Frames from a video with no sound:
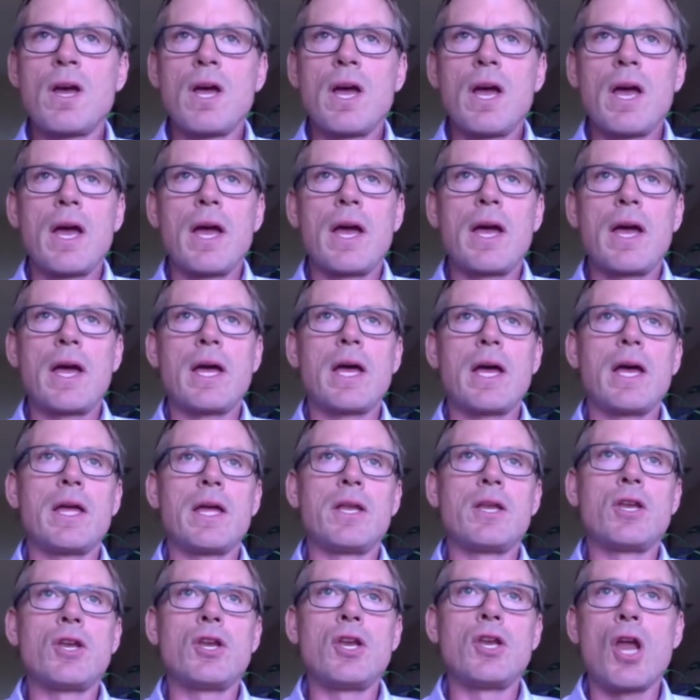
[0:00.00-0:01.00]

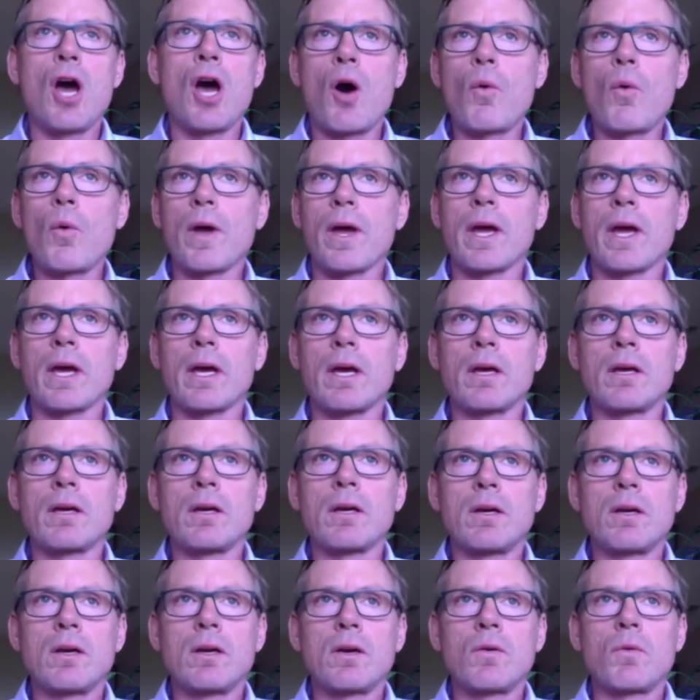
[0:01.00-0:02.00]
And knowing
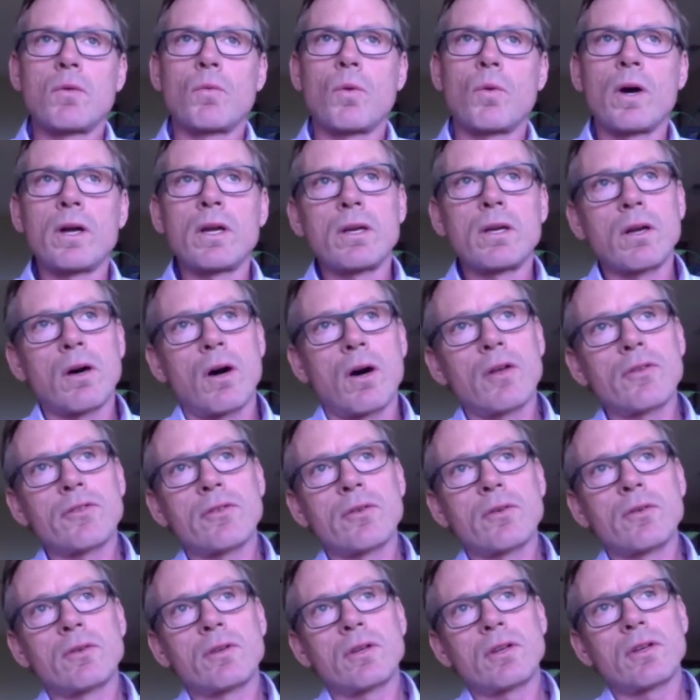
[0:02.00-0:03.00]
what
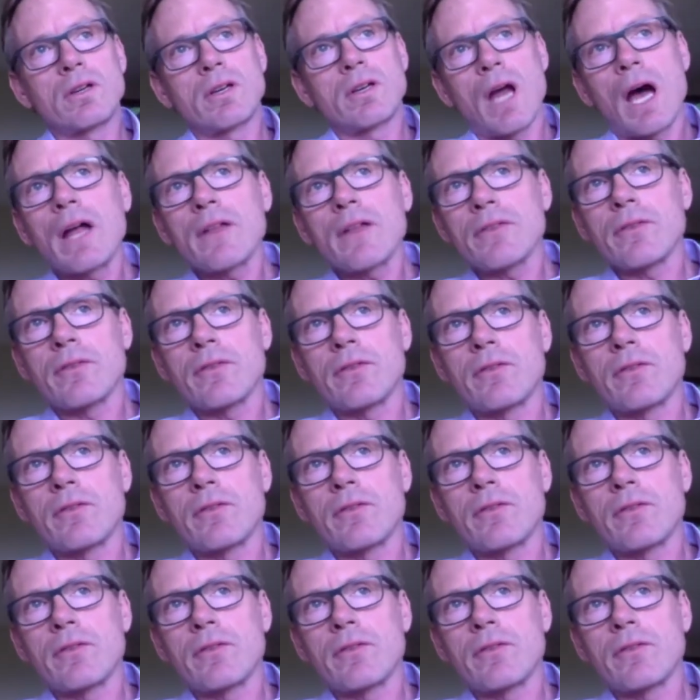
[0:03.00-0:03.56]
also you're not